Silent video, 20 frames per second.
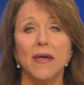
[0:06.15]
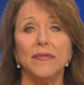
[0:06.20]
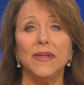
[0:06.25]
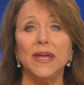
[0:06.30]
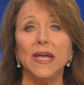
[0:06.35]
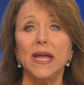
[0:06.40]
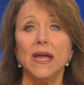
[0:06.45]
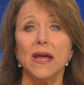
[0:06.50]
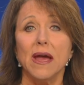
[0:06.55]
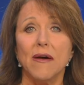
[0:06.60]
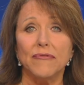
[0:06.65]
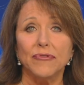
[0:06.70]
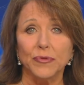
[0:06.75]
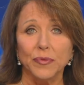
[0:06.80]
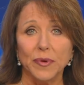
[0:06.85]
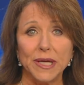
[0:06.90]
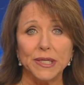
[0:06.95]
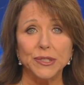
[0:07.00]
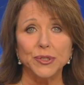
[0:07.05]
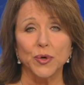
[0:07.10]
The
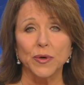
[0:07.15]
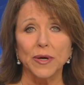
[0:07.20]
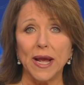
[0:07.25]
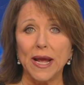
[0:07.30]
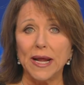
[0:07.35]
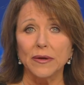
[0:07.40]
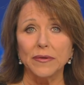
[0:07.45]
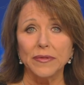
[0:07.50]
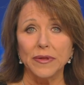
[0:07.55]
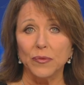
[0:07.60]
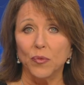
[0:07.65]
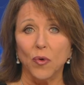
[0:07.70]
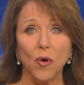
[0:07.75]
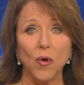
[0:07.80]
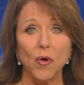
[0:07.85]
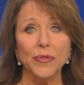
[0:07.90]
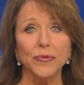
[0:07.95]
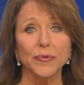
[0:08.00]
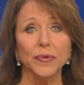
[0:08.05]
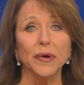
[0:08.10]
EF3 tornado that
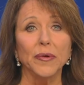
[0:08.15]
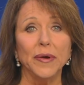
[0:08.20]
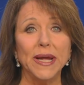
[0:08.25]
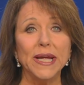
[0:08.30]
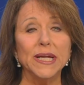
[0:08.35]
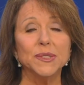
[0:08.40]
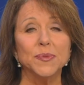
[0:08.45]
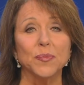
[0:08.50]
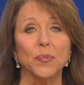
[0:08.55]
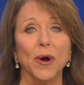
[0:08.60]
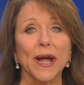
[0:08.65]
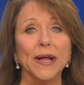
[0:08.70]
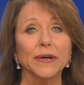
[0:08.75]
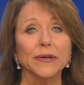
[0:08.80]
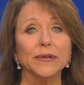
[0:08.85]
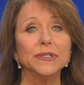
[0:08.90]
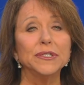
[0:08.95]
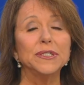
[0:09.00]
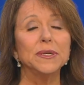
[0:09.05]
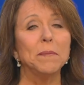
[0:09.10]
rolled through East
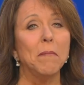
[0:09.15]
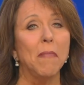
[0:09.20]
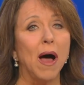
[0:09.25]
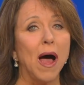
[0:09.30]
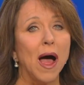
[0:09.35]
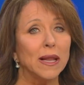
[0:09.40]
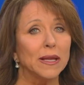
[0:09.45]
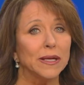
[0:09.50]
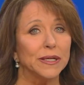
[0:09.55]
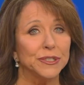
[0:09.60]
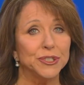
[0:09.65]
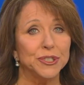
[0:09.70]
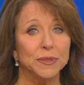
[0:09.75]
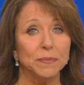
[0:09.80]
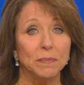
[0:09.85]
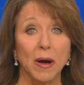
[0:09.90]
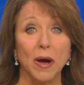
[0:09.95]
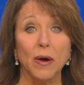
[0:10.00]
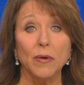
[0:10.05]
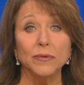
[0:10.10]
Brainerd
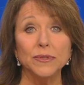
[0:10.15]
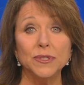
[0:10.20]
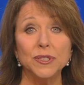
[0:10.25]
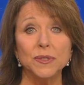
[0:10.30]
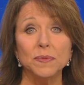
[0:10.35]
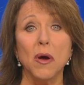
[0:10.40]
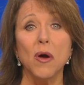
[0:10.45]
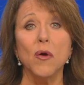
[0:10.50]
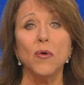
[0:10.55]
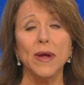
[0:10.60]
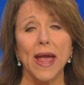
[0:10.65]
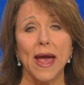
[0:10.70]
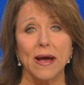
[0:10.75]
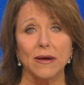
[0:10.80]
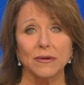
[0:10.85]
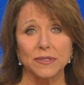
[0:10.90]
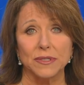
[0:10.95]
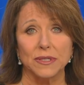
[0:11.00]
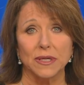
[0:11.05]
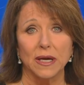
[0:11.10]
demolished Bone
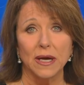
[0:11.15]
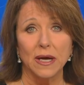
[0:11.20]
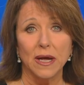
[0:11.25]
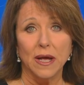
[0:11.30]
Smokehouse.